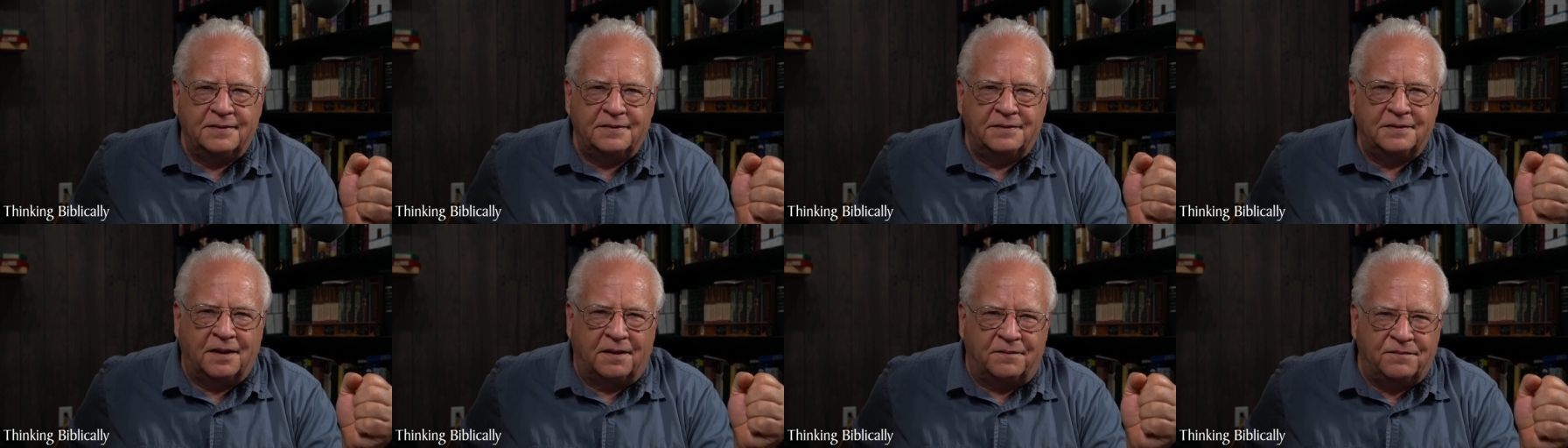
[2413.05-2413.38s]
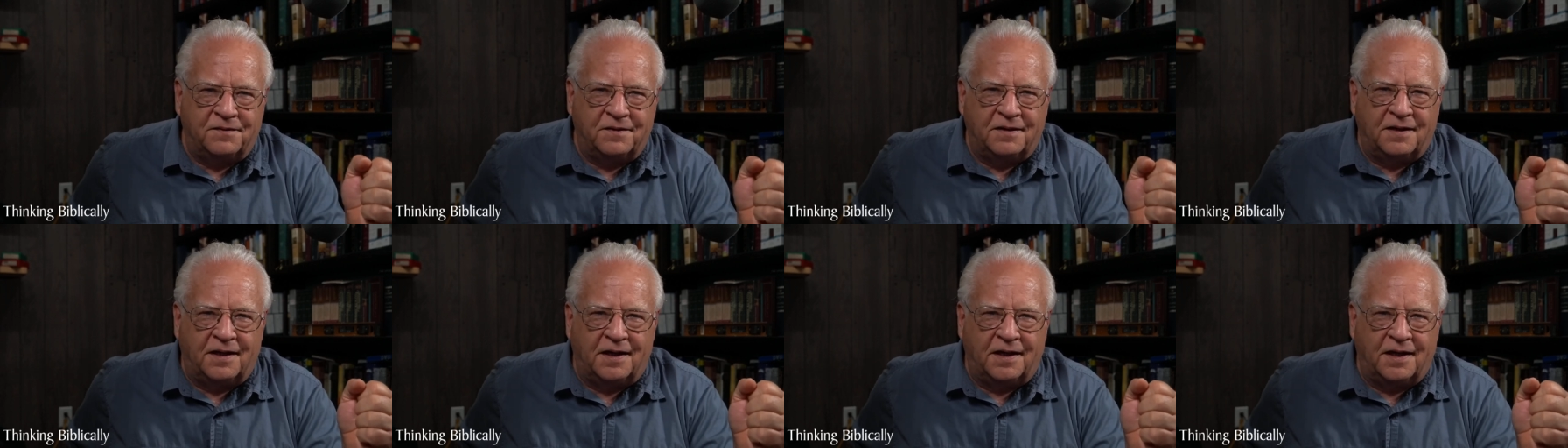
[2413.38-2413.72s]
Tough
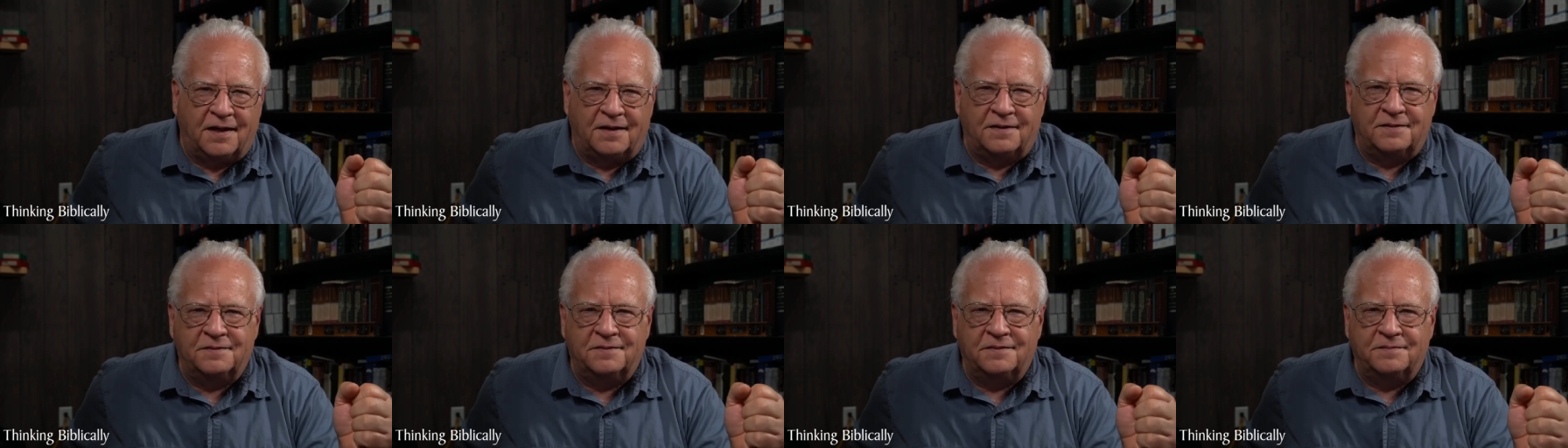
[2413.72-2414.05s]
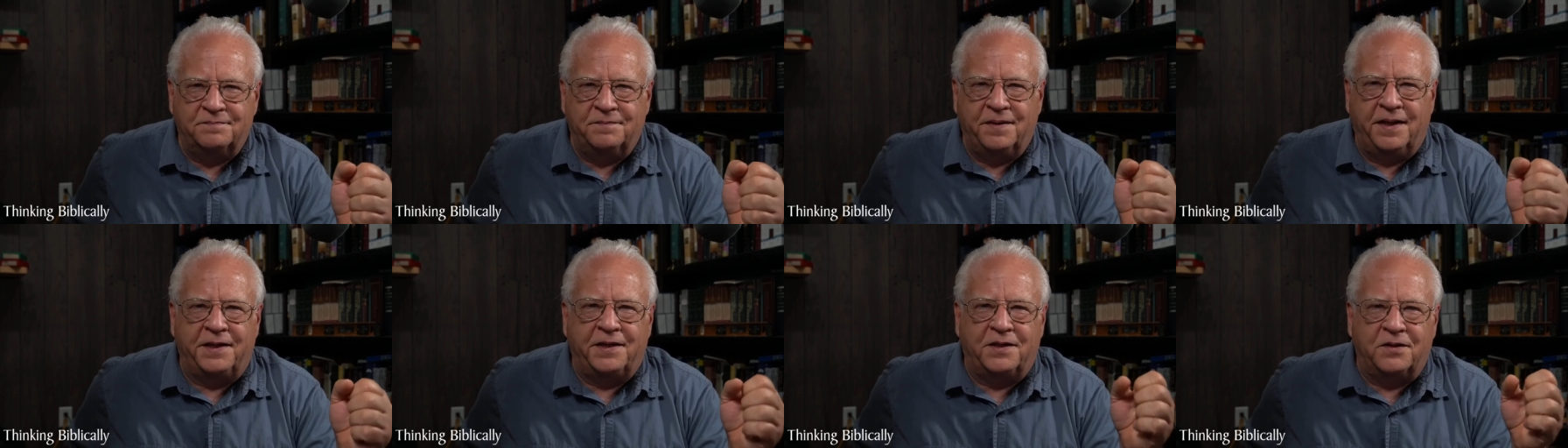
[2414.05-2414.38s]
it out.
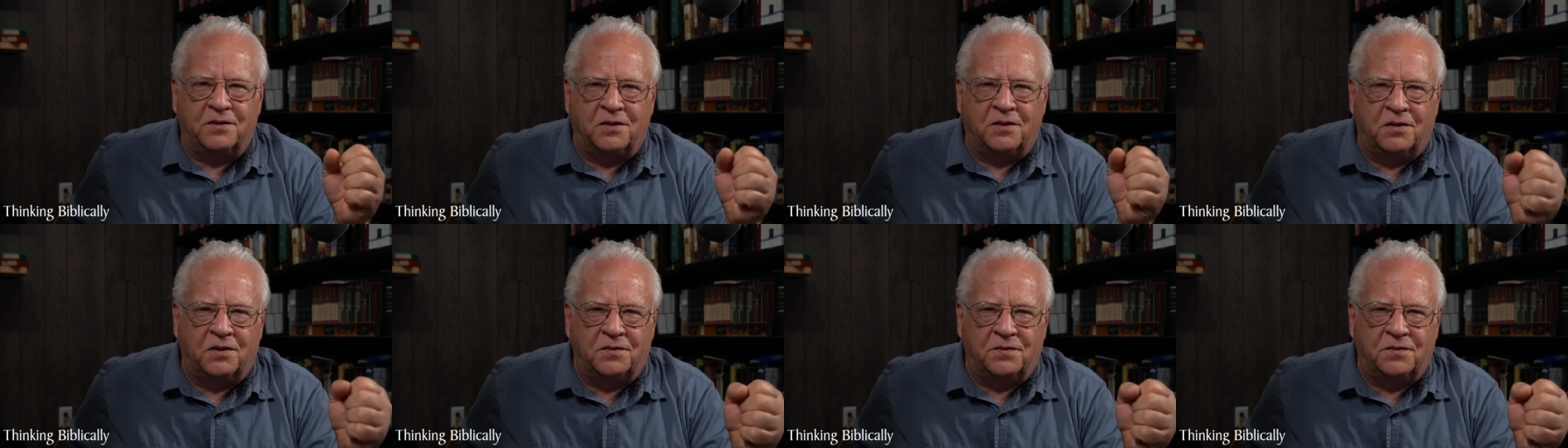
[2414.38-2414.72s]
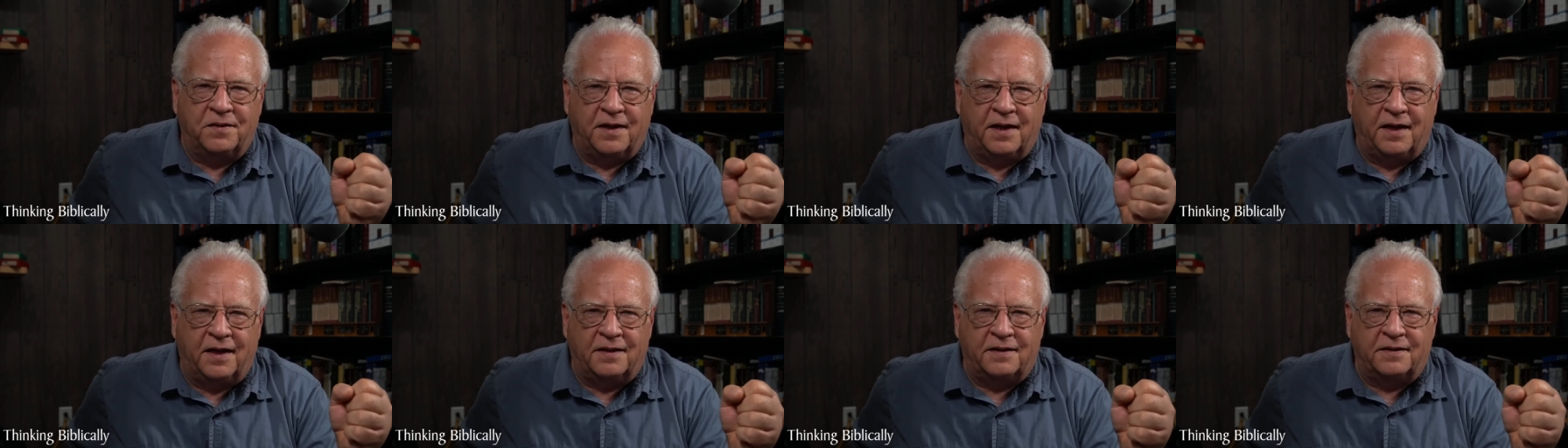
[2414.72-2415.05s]
Make your own
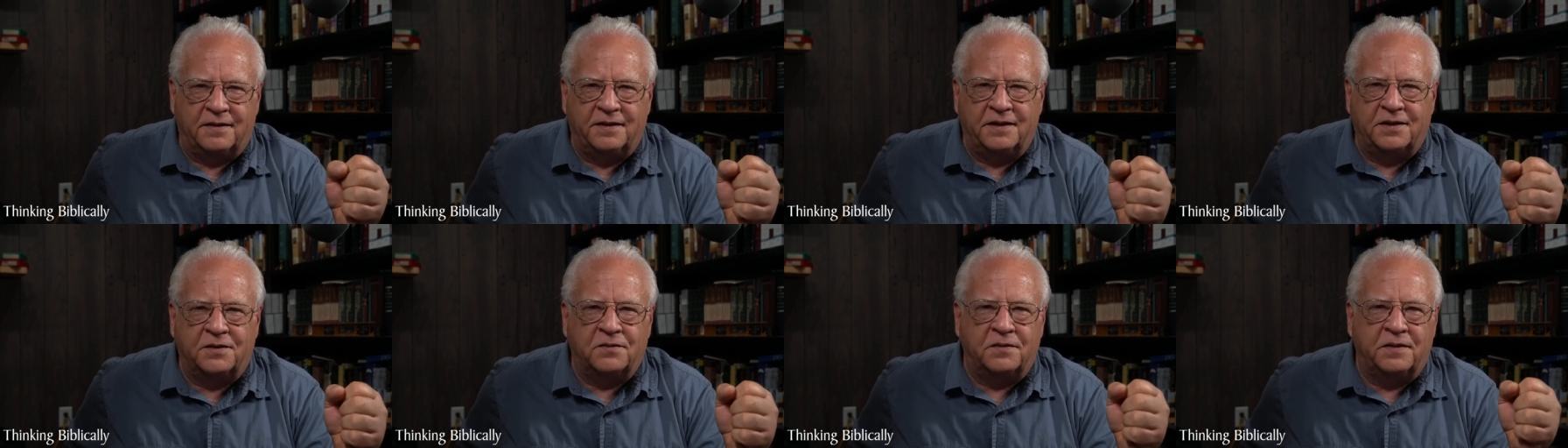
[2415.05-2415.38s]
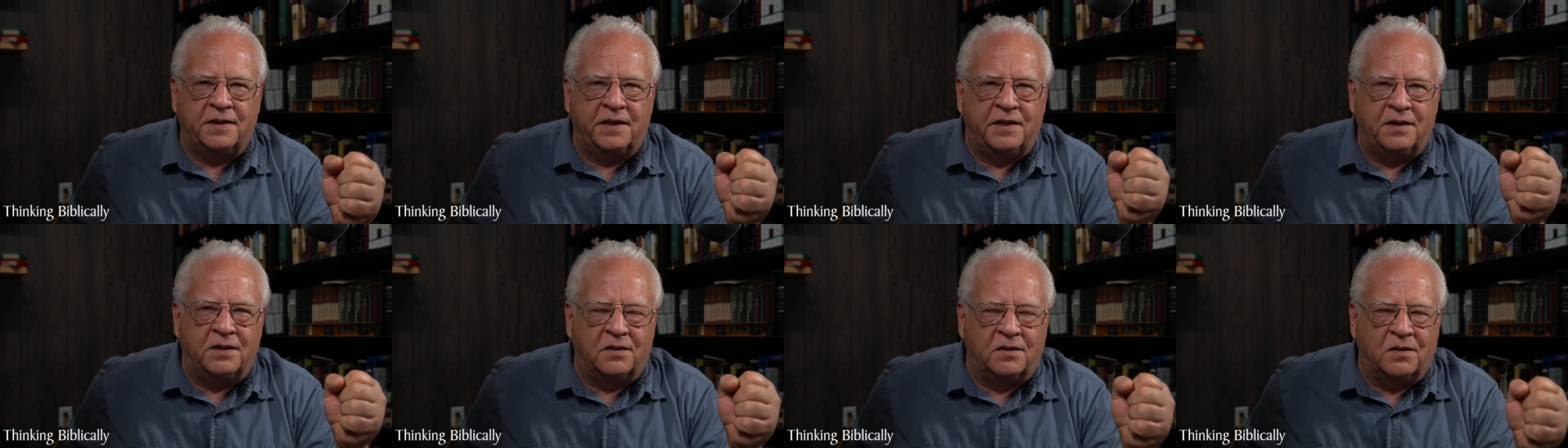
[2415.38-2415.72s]
reality.
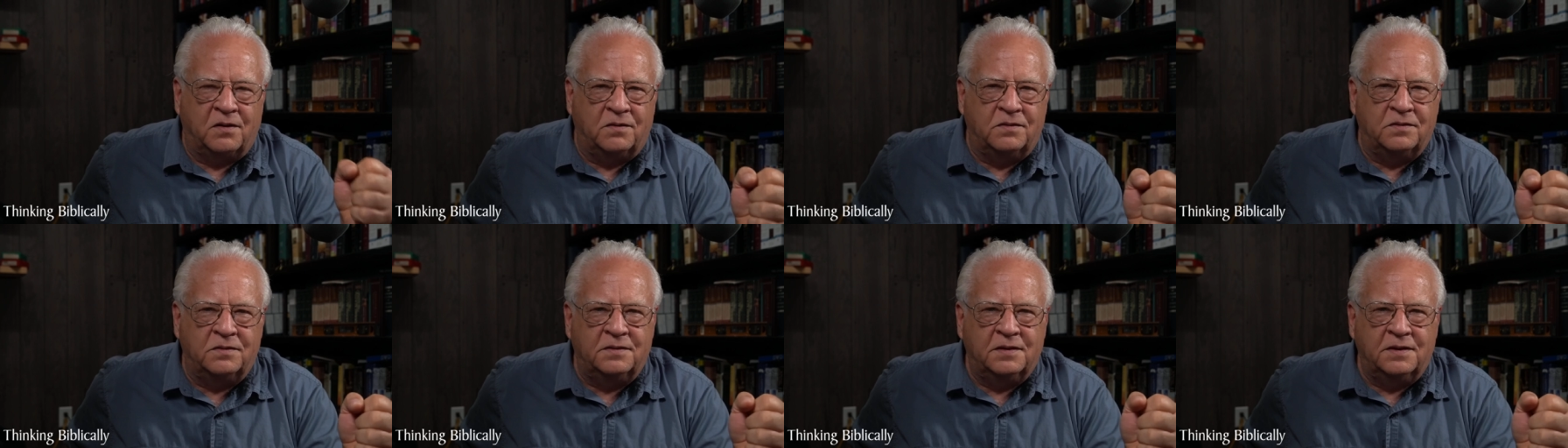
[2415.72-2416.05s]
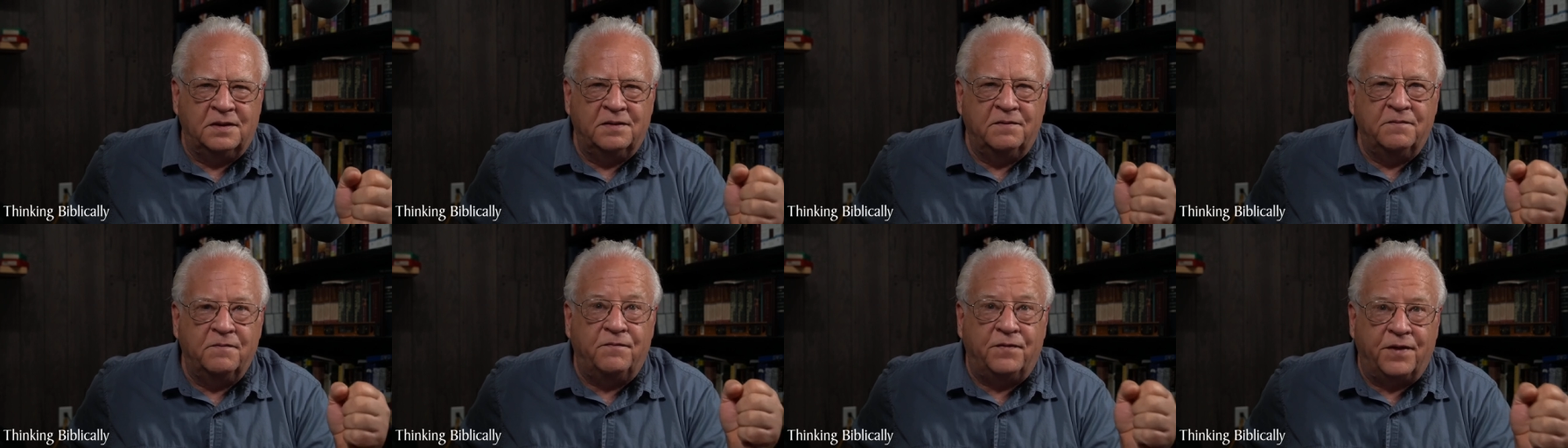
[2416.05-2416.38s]
Create your own
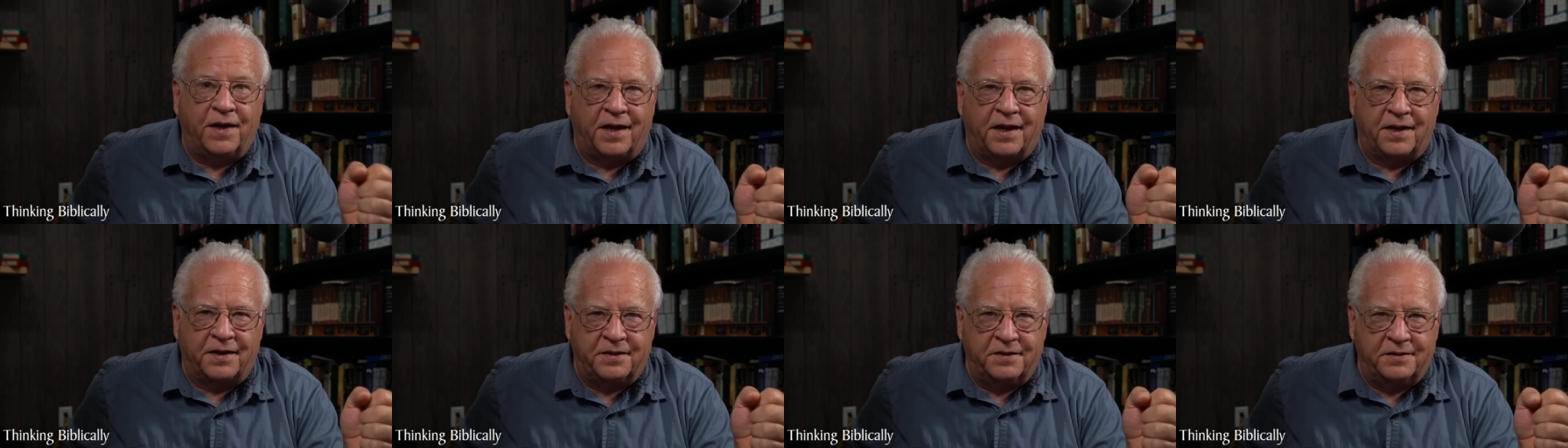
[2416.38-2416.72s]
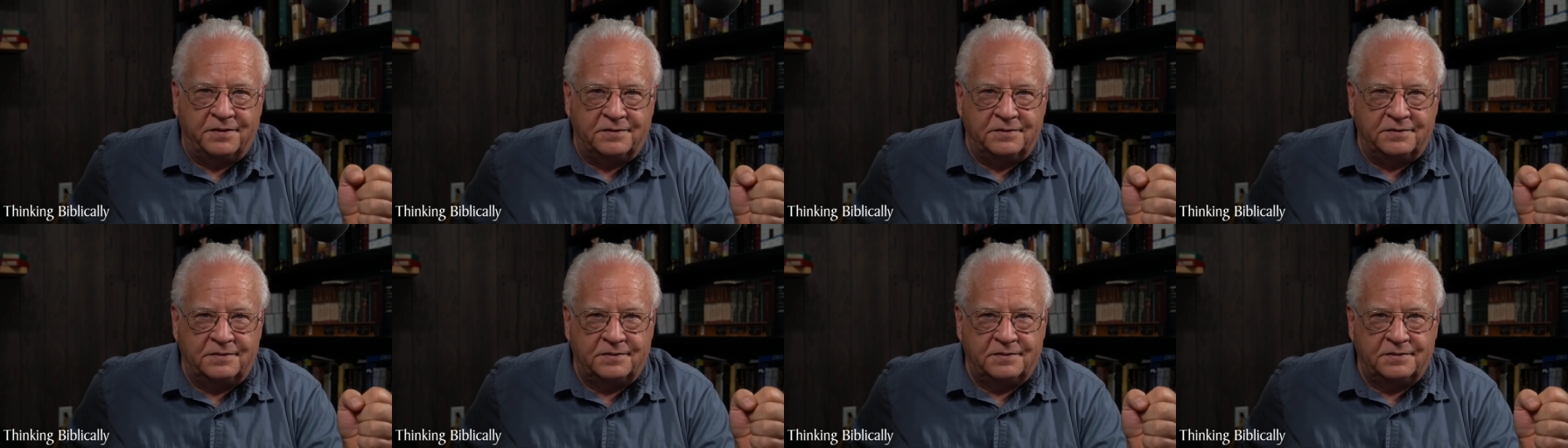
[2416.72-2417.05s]

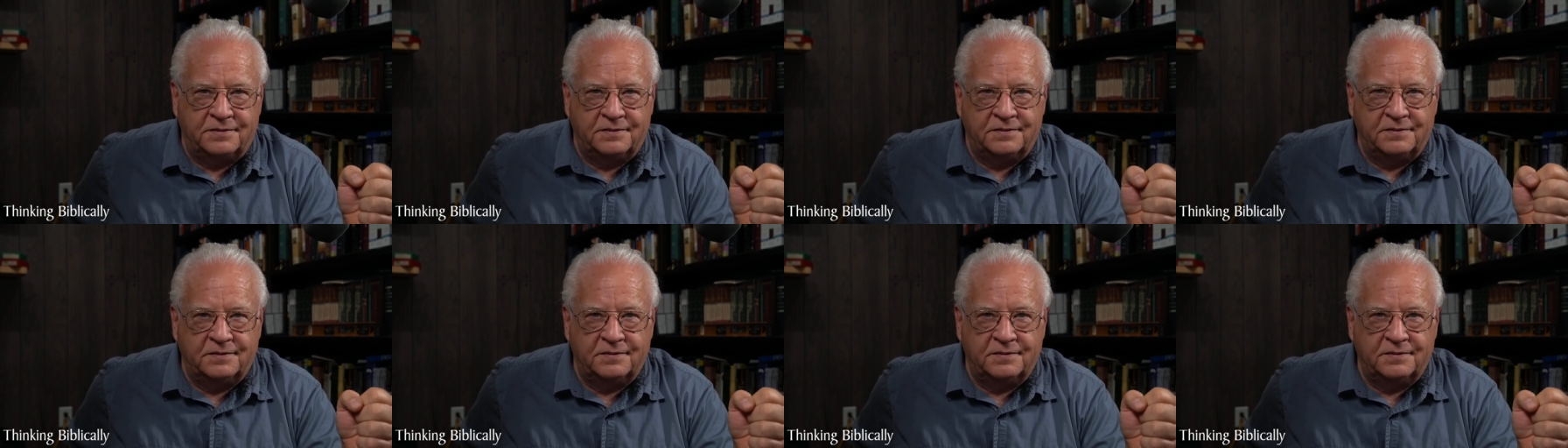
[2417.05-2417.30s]
values.